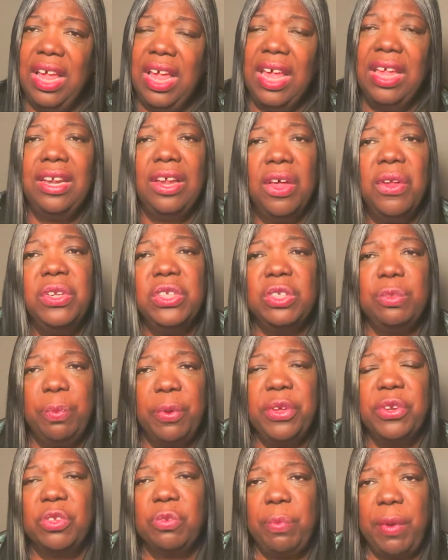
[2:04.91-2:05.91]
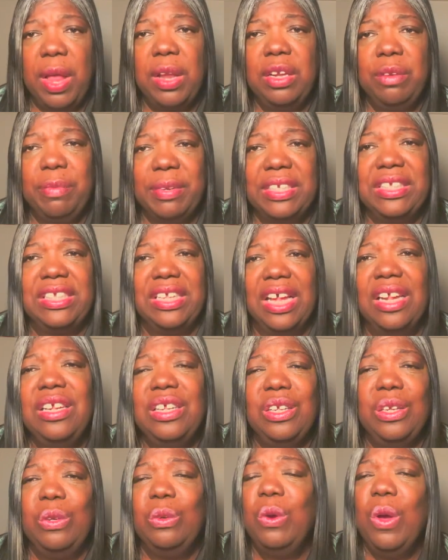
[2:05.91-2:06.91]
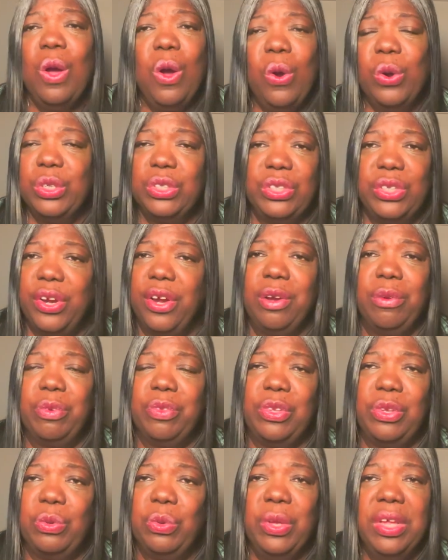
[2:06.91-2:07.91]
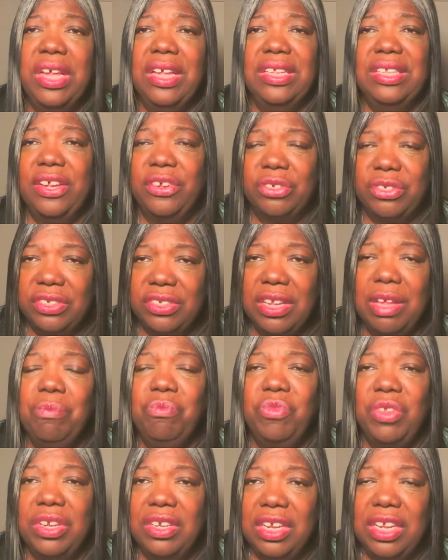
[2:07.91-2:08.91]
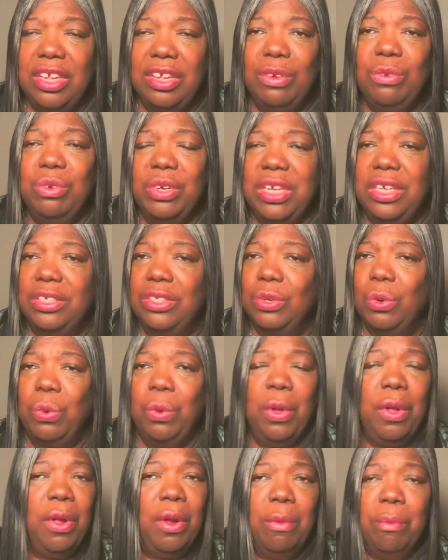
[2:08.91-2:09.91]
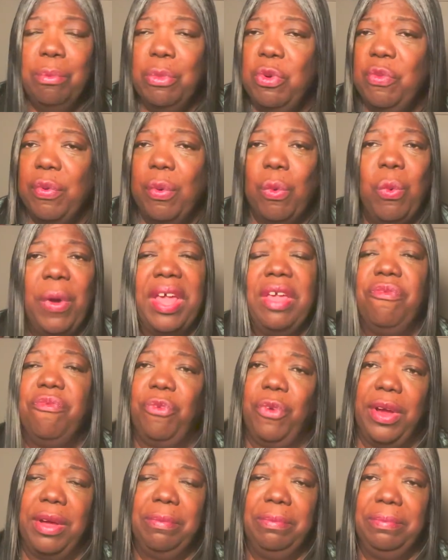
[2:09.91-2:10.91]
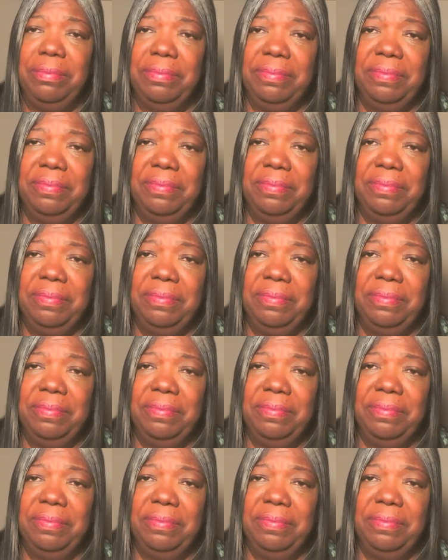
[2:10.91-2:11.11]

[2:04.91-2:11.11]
And the Holy Spirit has probably been telling you or sharing with you, there's something that you need to move away from